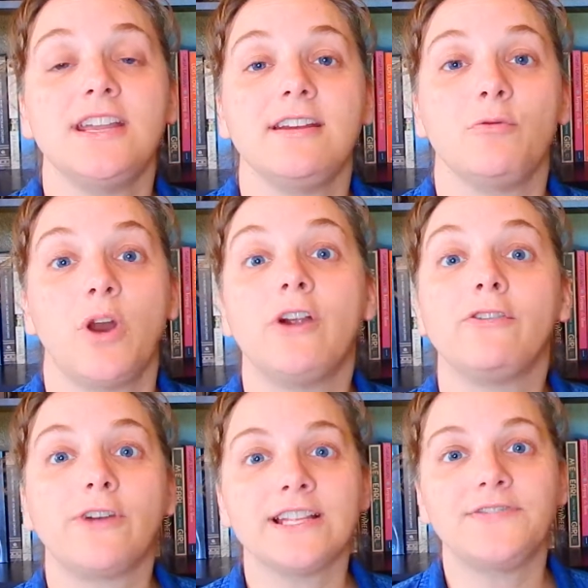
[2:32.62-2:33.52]
one of her
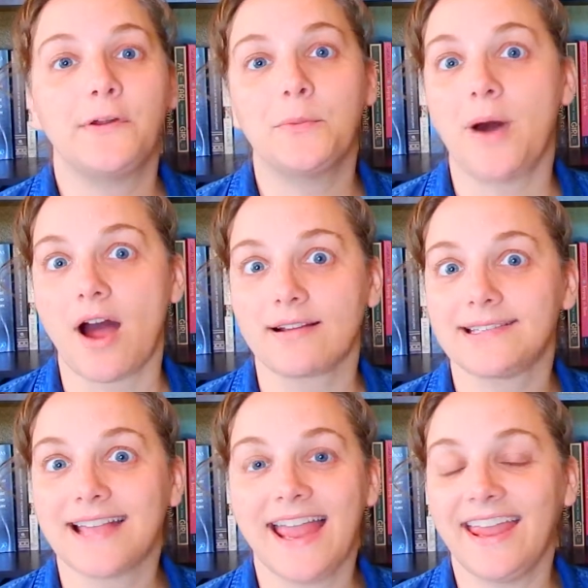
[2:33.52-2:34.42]
friends found the box
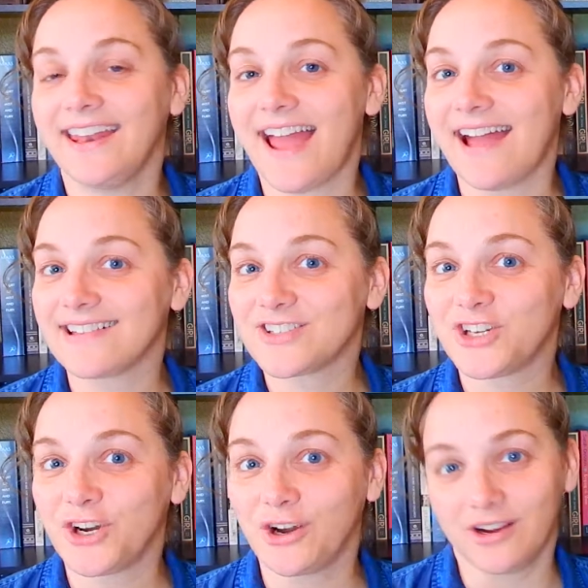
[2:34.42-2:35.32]
and asked
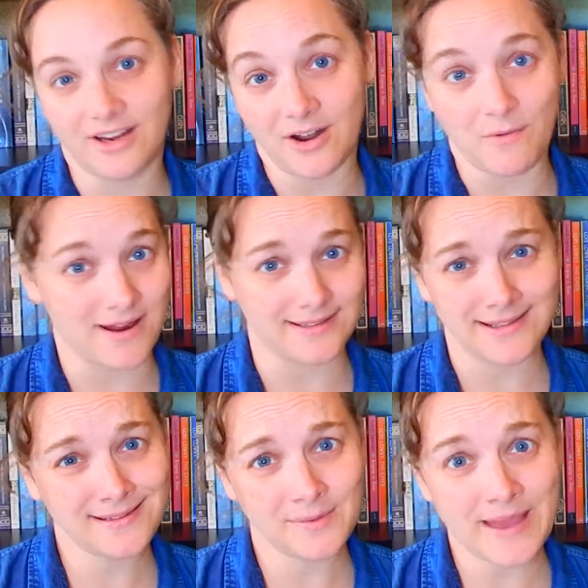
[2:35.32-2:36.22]
her, what is
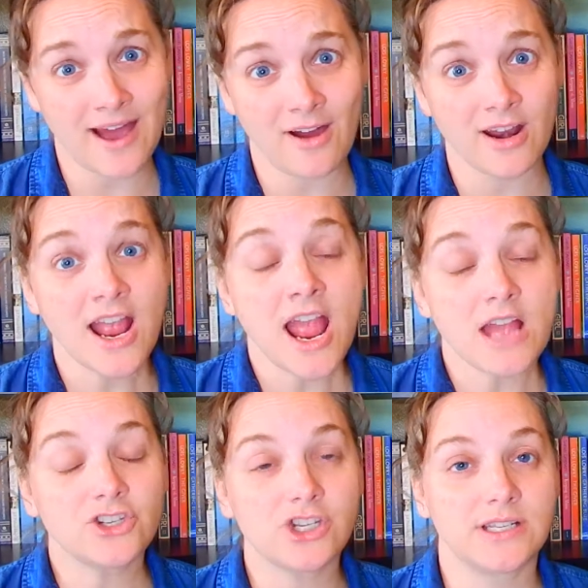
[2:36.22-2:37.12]
this about?
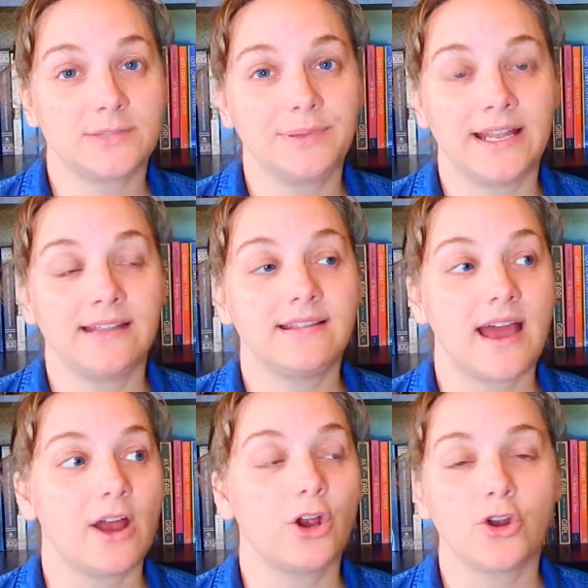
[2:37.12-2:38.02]
And she explained
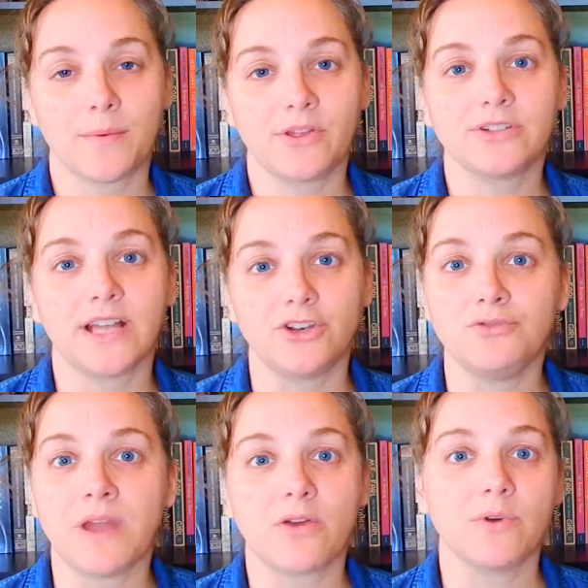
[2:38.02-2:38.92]
that her grandmother said you
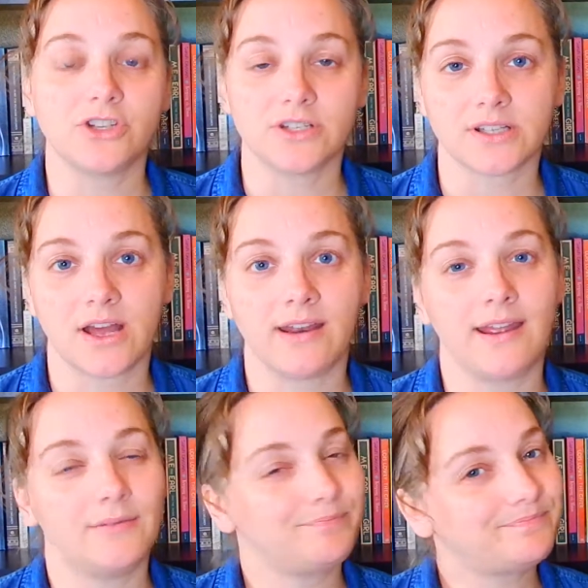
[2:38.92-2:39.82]
make wishes on
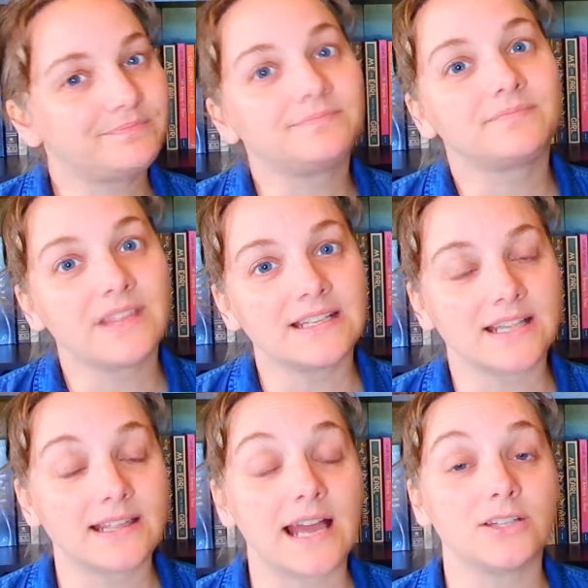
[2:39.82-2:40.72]
it, things
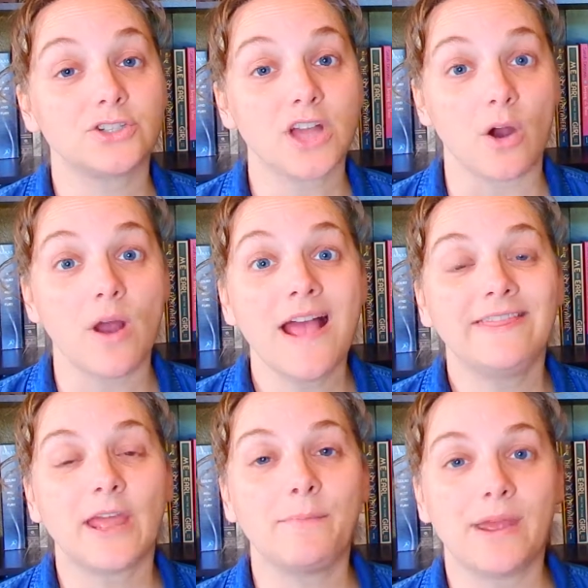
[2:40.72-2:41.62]
like that. So
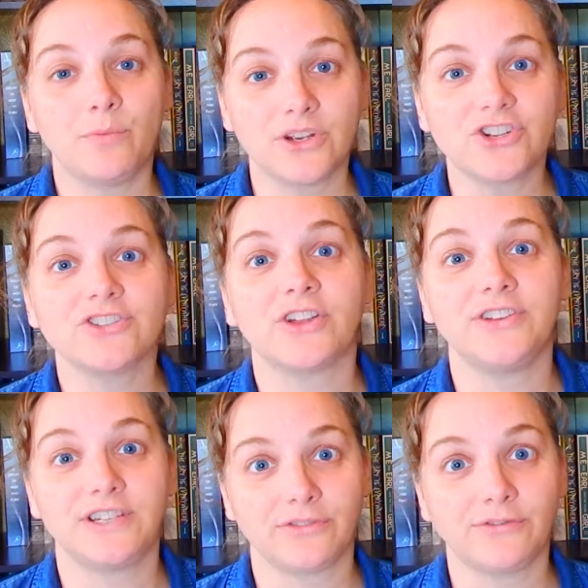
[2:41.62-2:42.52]
they made wishes on the
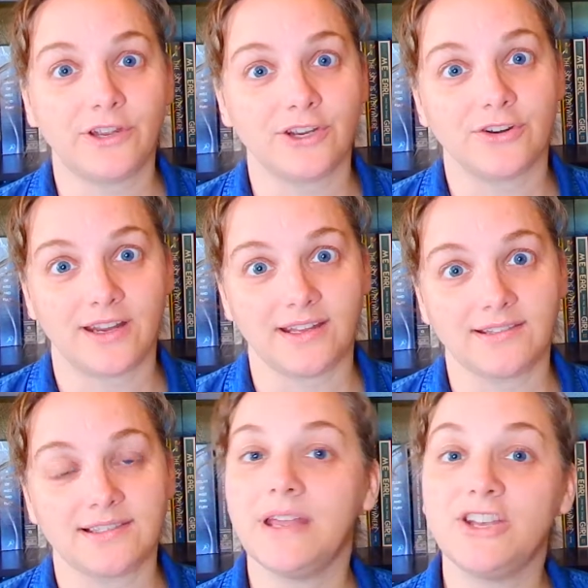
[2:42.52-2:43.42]
different
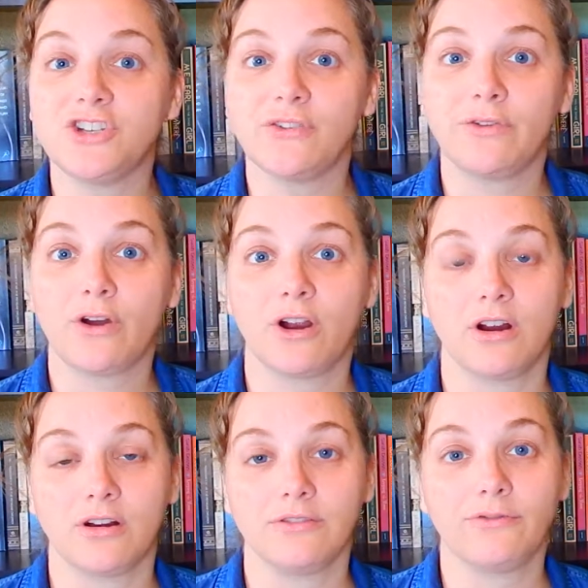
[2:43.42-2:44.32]
figurines. Each of
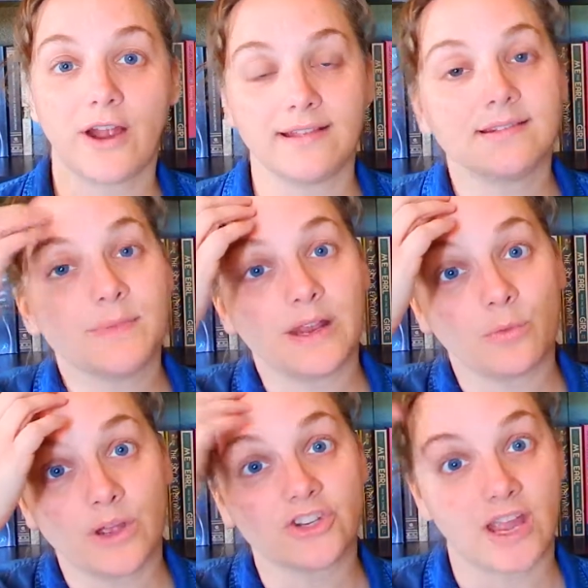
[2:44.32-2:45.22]
her friends made a
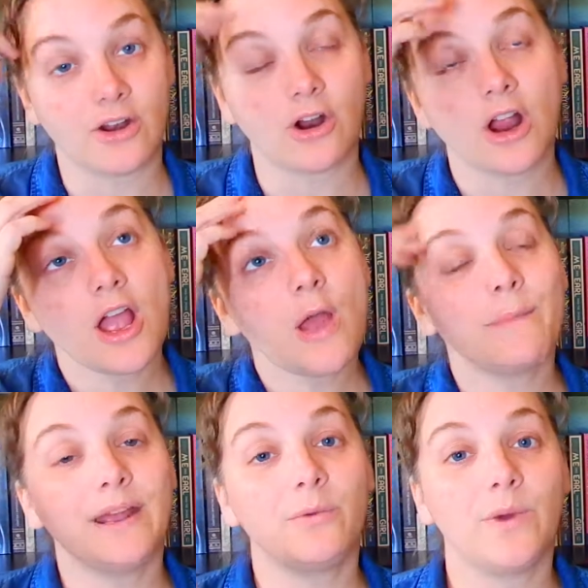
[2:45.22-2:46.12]
wish, and her
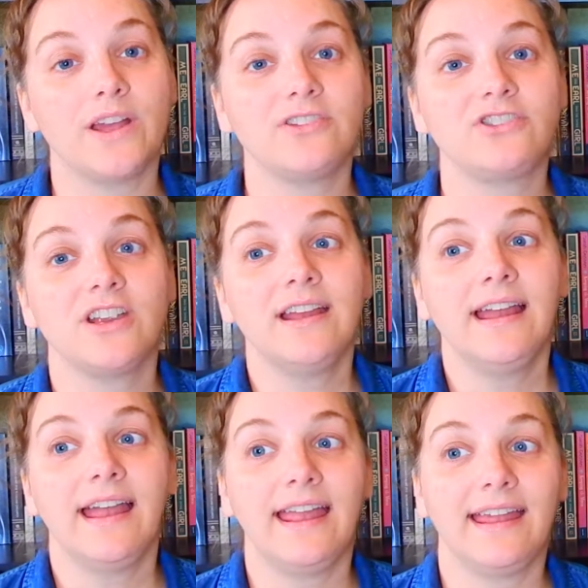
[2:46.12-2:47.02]
made a wish,
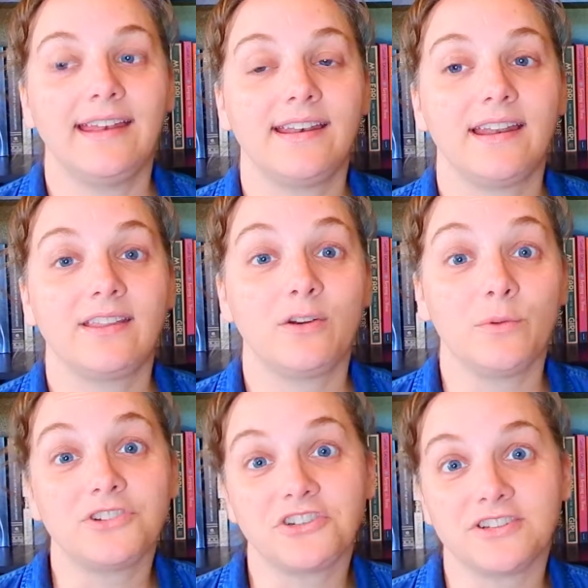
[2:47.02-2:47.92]
and the
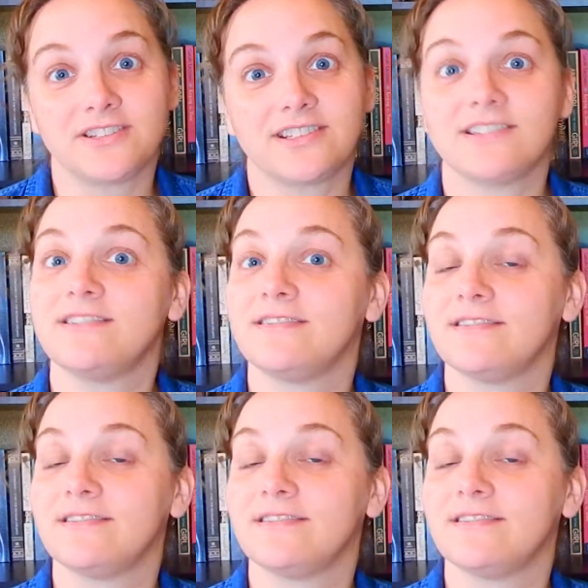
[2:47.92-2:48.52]
wishes